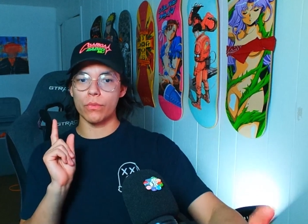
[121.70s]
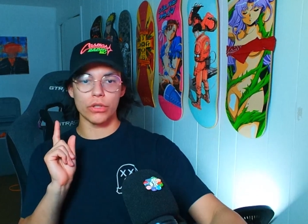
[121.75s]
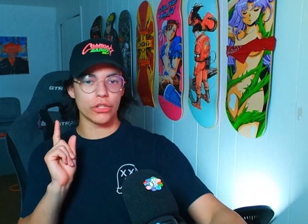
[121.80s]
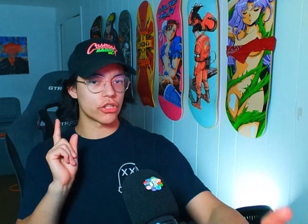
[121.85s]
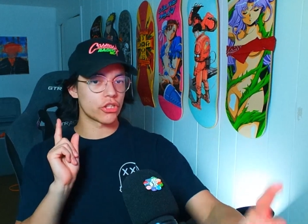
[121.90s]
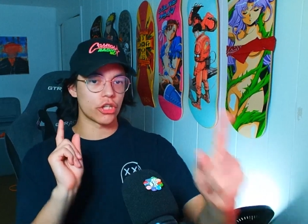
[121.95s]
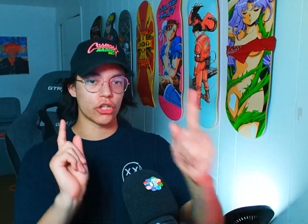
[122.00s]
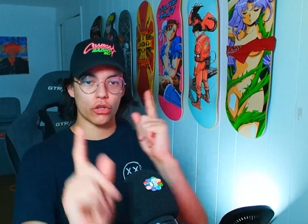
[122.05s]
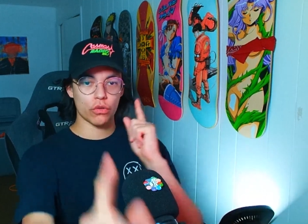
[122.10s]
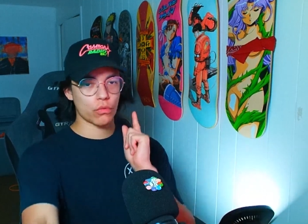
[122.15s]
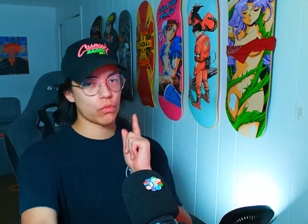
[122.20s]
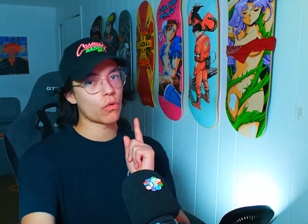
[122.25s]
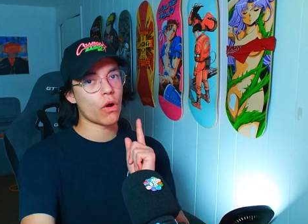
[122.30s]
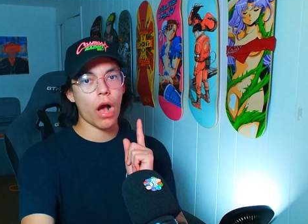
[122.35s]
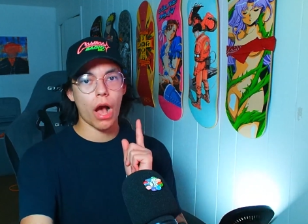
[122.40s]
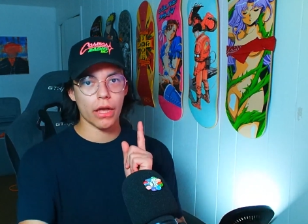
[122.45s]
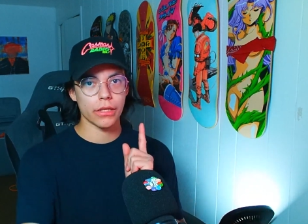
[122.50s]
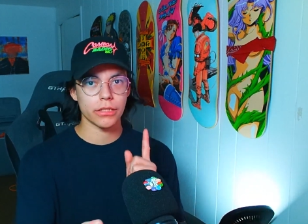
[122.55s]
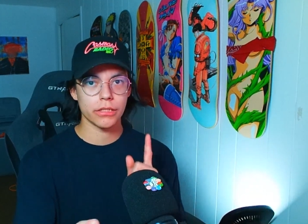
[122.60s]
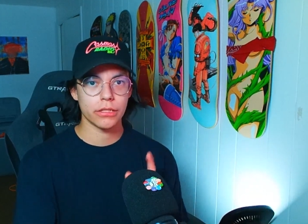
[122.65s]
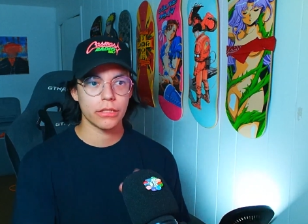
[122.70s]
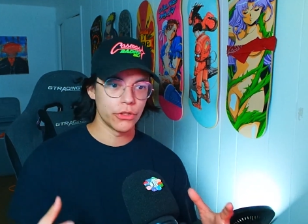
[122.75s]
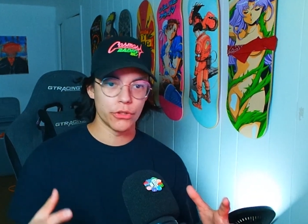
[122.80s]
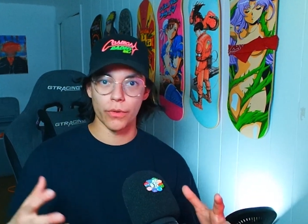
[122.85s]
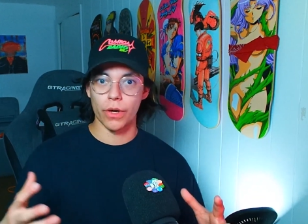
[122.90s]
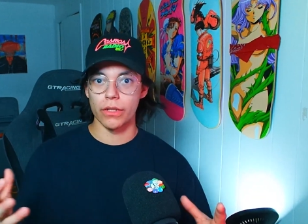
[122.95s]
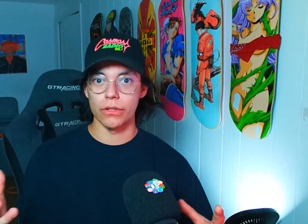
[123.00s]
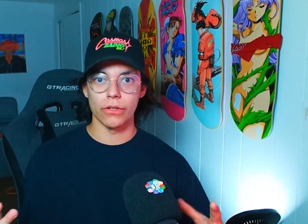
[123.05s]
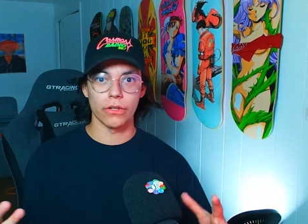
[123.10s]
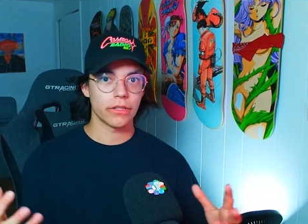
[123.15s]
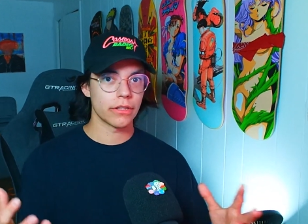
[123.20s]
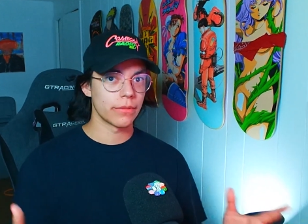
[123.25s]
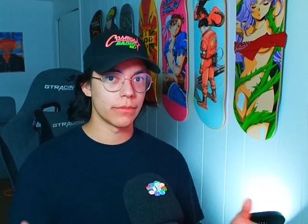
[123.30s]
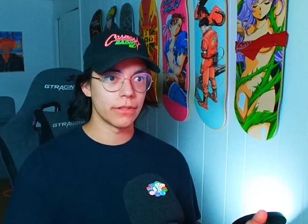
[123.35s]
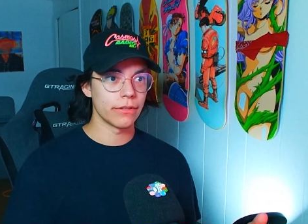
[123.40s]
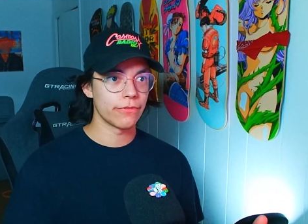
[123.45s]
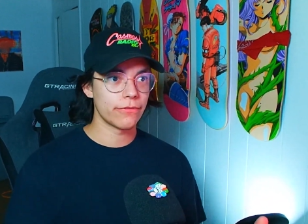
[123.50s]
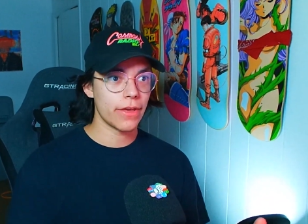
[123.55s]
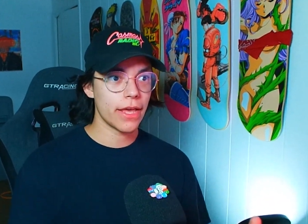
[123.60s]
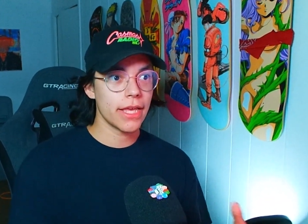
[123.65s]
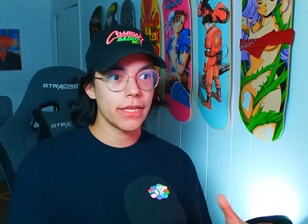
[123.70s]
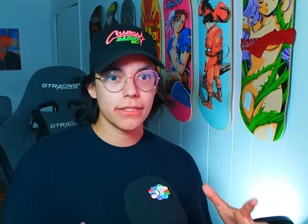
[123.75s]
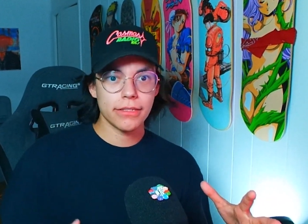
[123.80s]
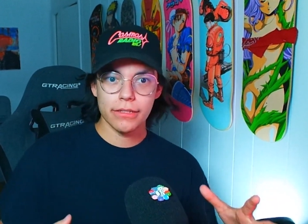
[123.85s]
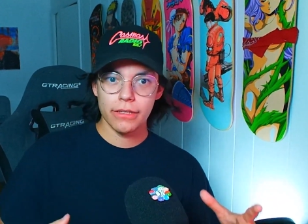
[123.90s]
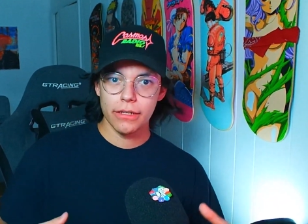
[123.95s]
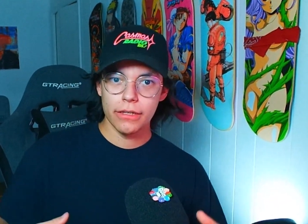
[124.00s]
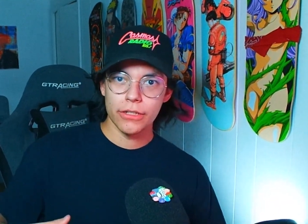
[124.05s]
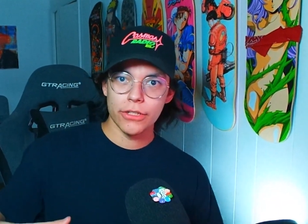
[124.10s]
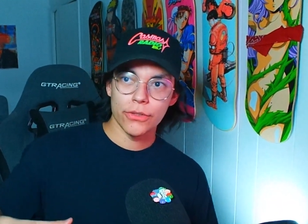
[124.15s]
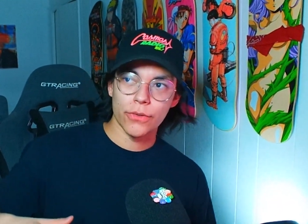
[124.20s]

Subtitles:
We're just gonna cross. Do I look them in the face?